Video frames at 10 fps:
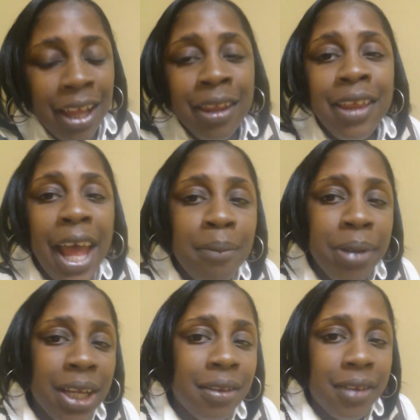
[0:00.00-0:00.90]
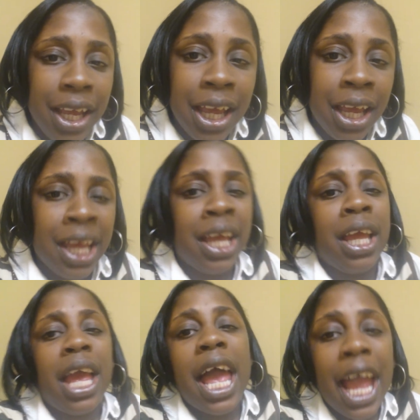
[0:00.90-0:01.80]
that being said,
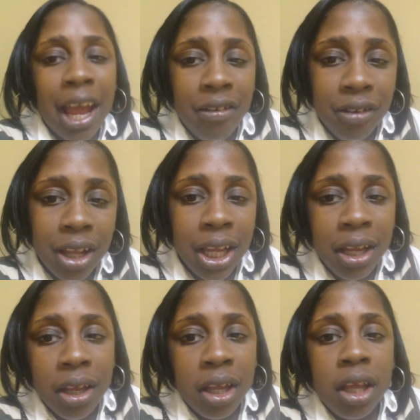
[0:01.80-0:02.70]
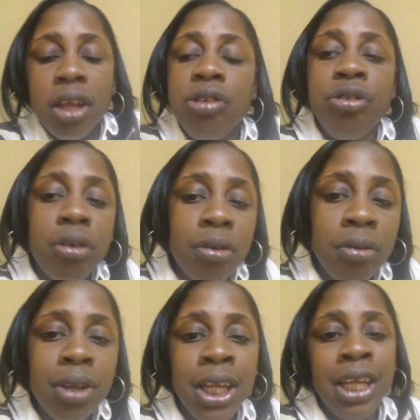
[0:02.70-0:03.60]
Ashley,
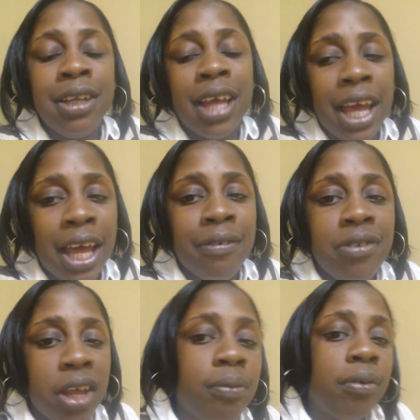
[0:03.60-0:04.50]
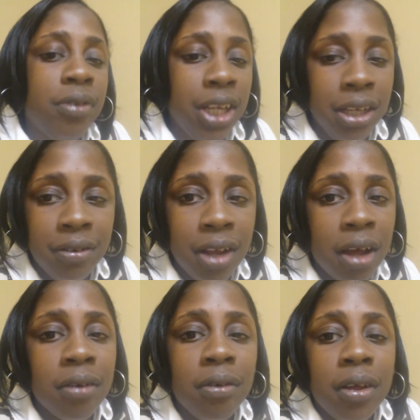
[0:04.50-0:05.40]
you need to have several seats
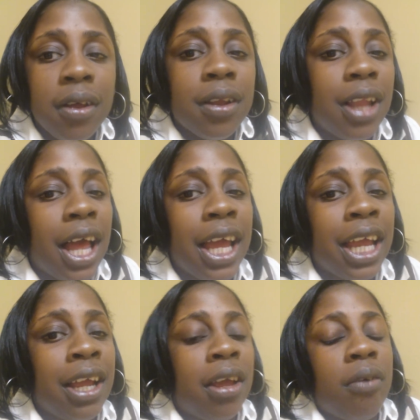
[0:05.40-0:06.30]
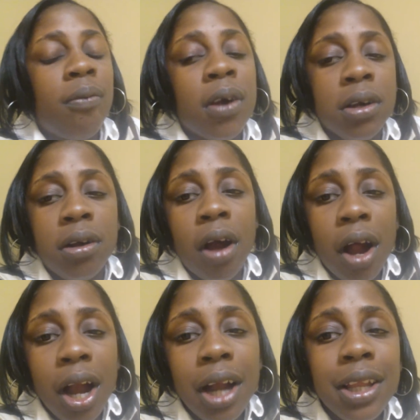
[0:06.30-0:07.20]
though. Like,
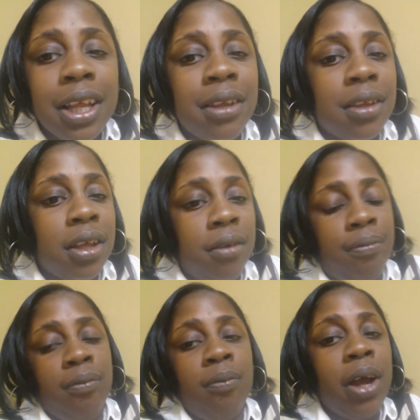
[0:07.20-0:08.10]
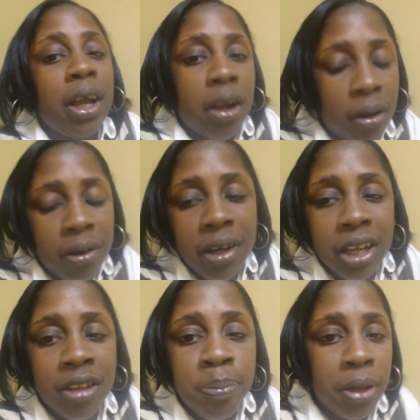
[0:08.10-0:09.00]
regardless of what Kirk
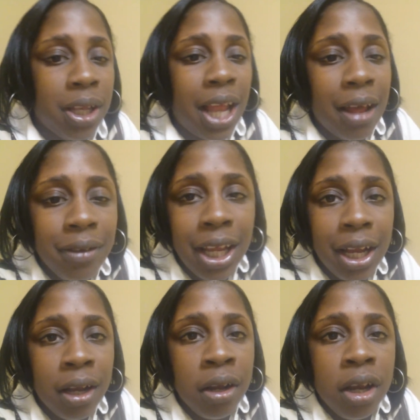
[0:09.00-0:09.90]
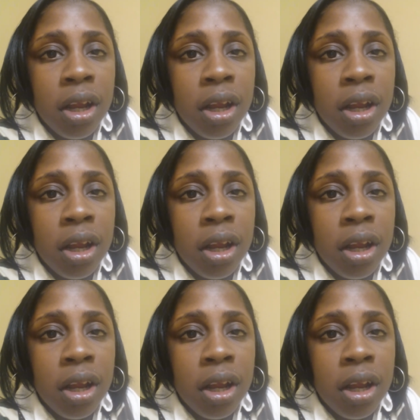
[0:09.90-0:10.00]
is putting out there,